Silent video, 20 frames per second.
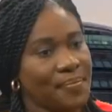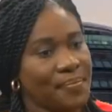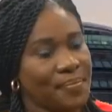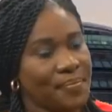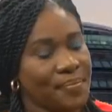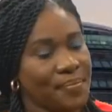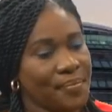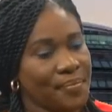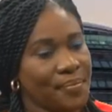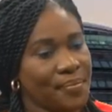
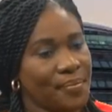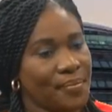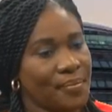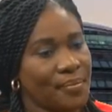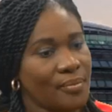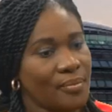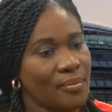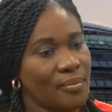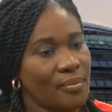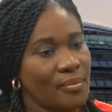
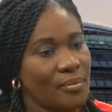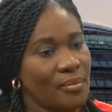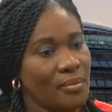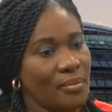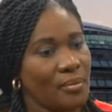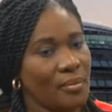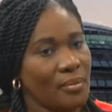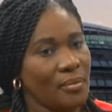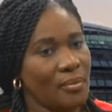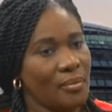
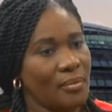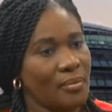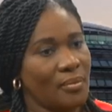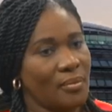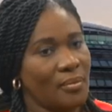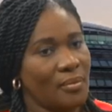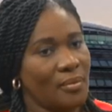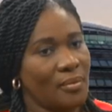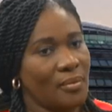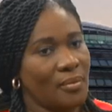[no speech]